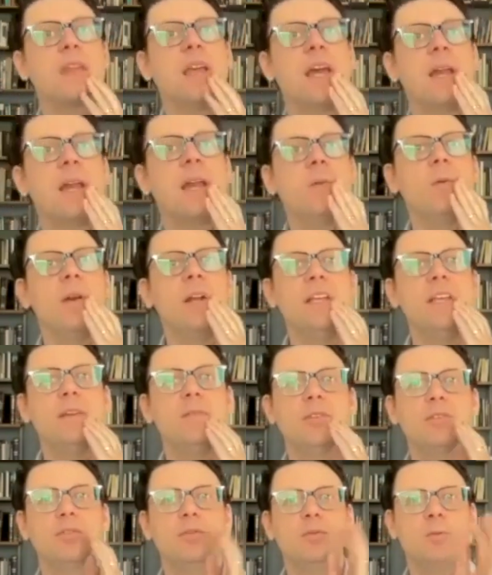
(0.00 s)
I want to give
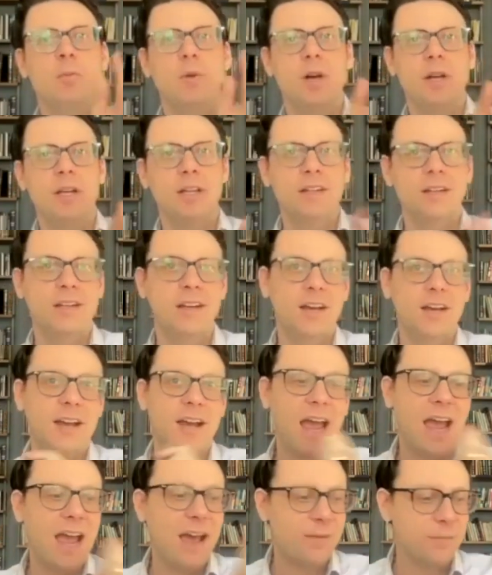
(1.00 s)
just one
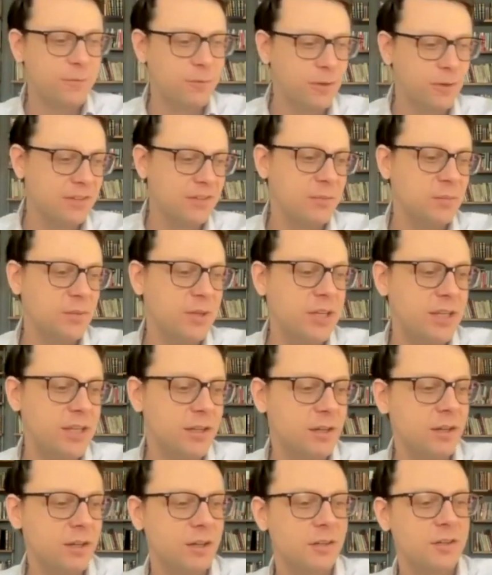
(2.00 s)
aphorism
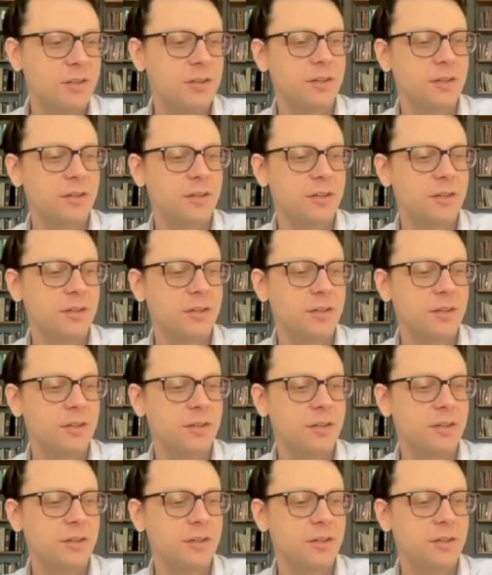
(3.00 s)
here